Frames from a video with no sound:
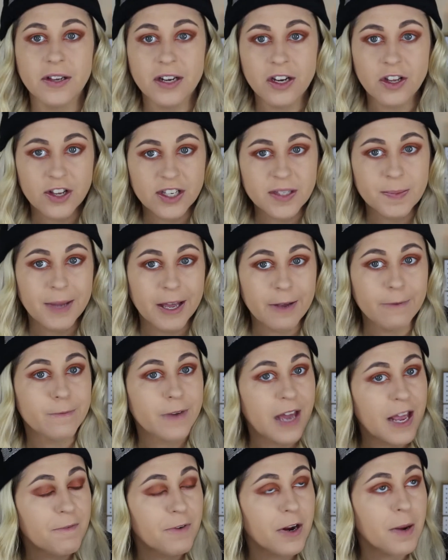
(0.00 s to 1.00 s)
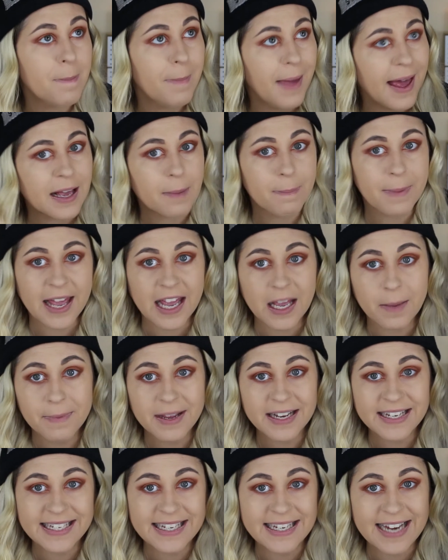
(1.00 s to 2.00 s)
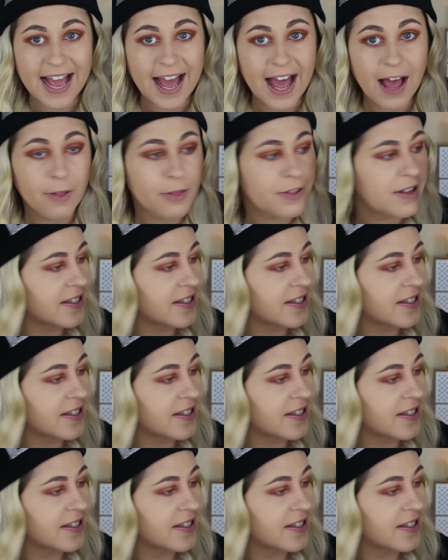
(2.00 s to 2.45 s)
I'm going to use my favorite MAC pigment now.